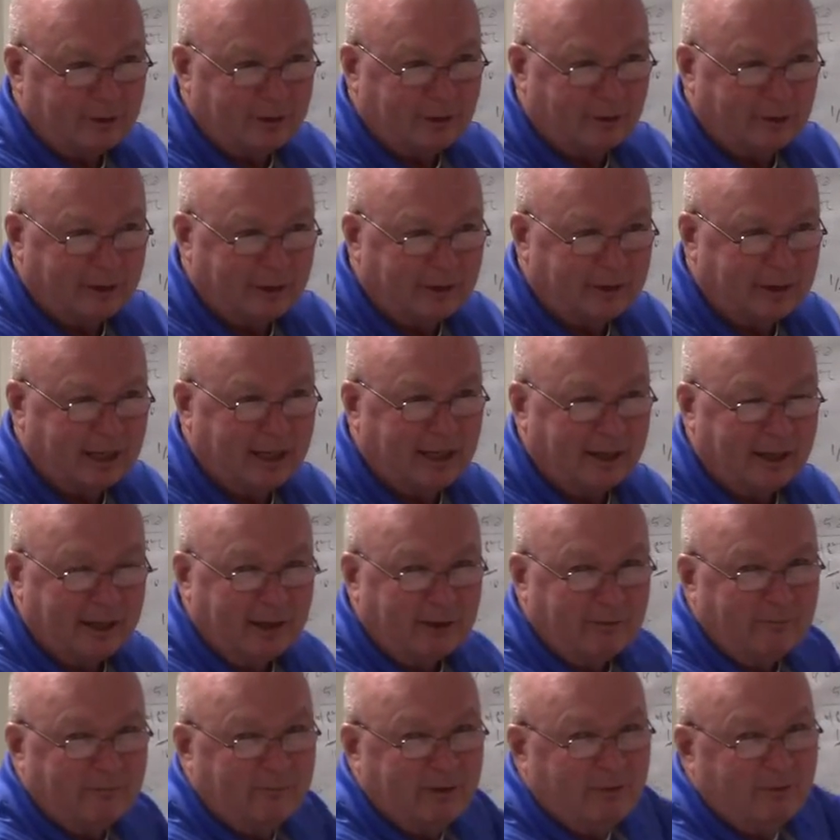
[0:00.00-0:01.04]
Y'all hear that?
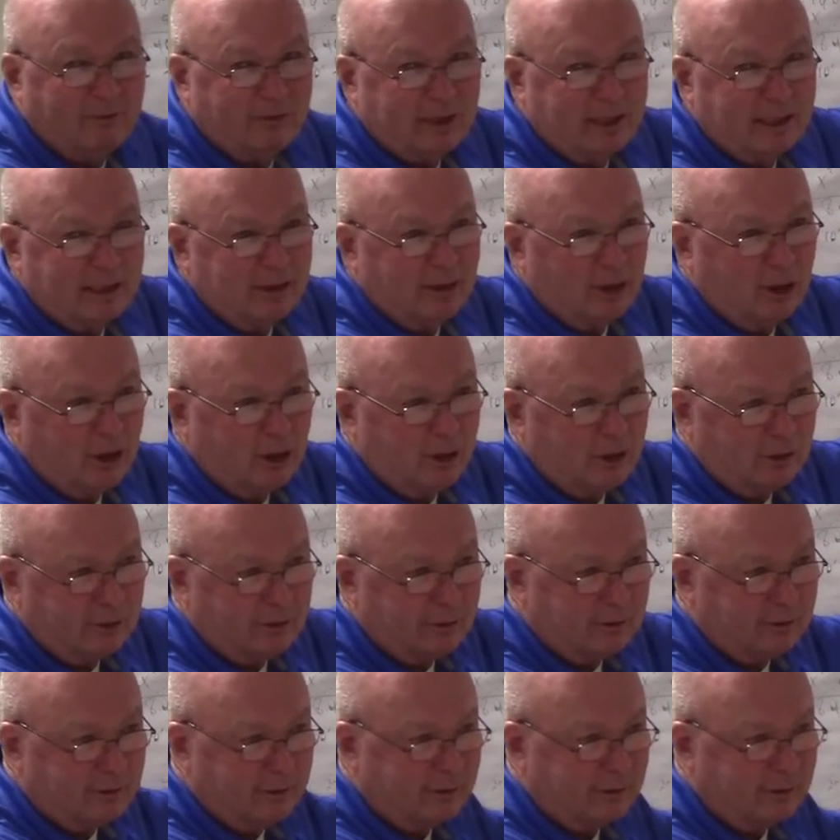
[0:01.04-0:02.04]
1,500.